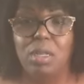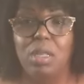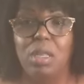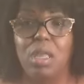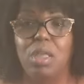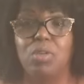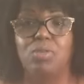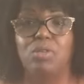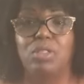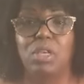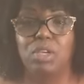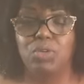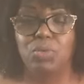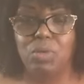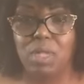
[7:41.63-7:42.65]
and your
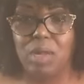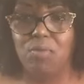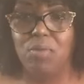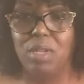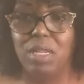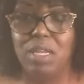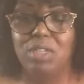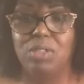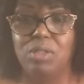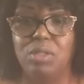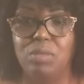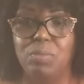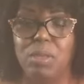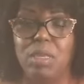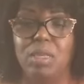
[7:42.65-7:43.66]
sexual
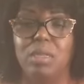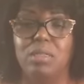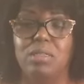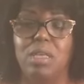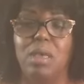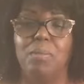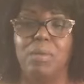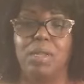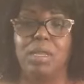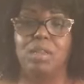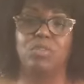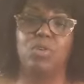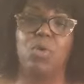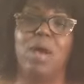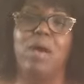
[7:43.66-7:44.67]
relations being
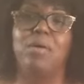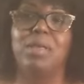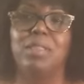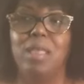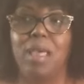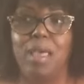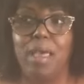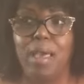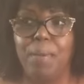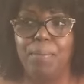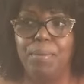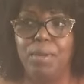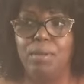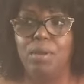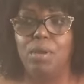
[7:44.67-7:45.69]
contaminated. So how can that
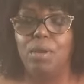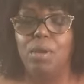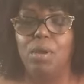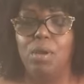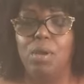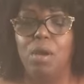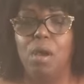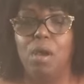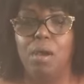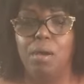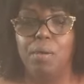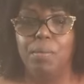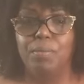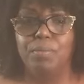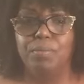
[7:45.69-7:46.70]
happen?
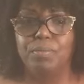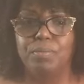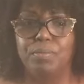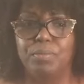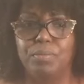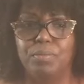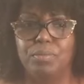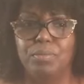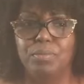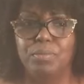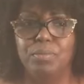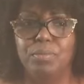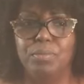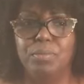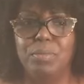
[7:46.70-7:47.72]
Um,
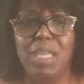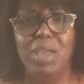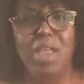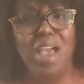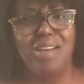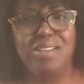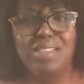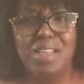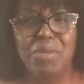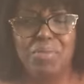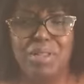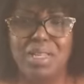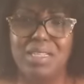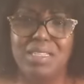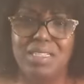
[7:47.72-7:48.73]
and how does that
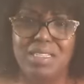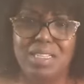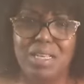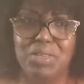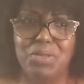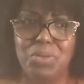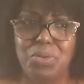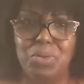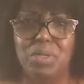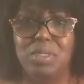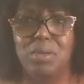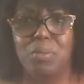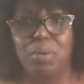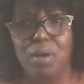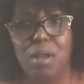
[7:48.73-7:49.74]
relate to sex toys
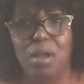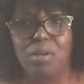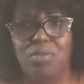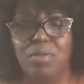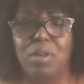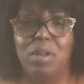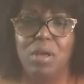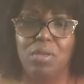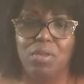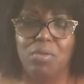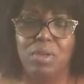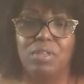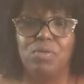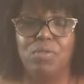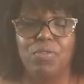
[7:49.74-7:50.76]
and pornography and all the
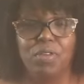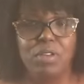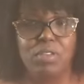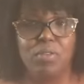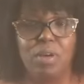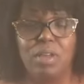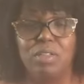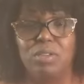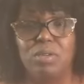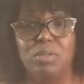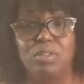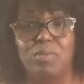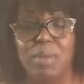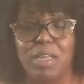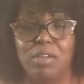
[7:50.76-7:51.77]
rest? Well, first of all, in
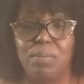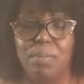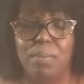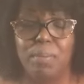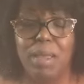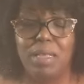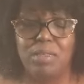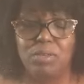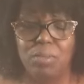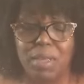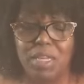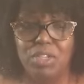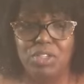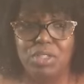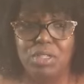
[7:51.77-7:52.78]
terms of ma
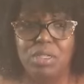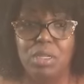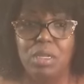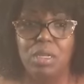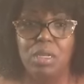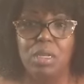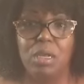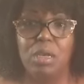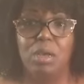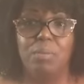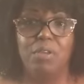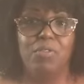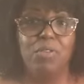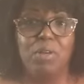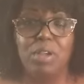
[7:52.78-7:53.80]
masturbation,
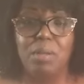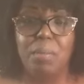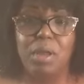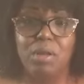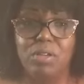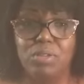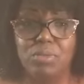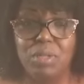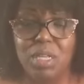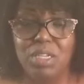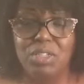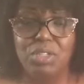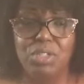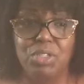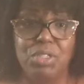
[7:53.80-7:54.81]
um, if you're in a marriage
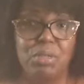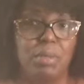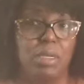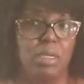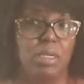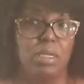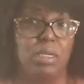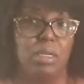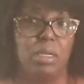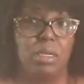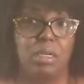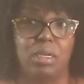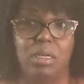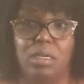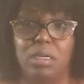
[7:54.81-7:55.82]
relationship,
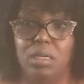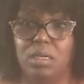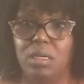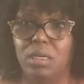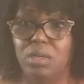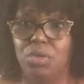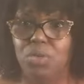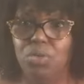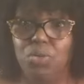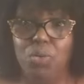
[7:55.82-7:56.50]
uh, you